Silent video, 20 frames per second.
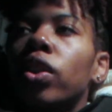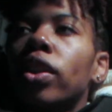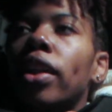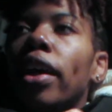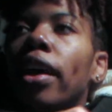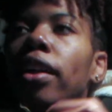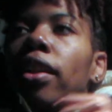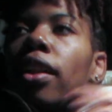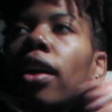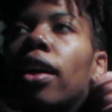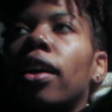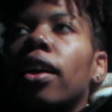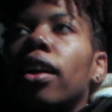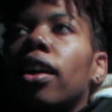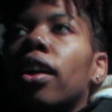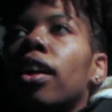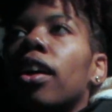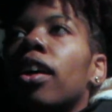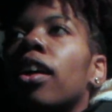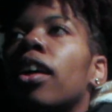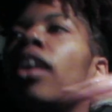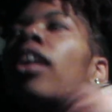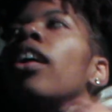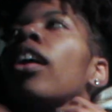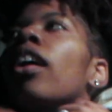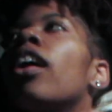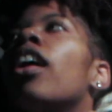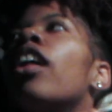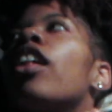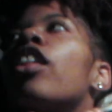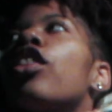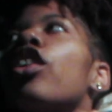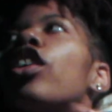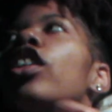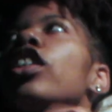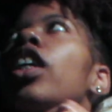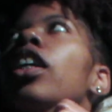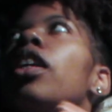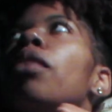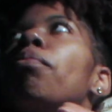that like
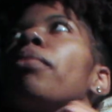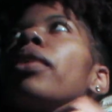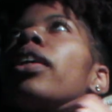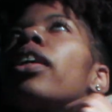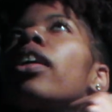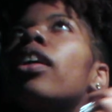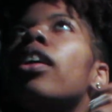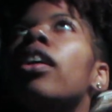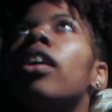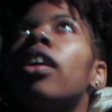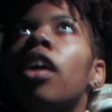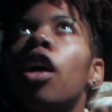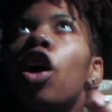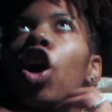there's gonna be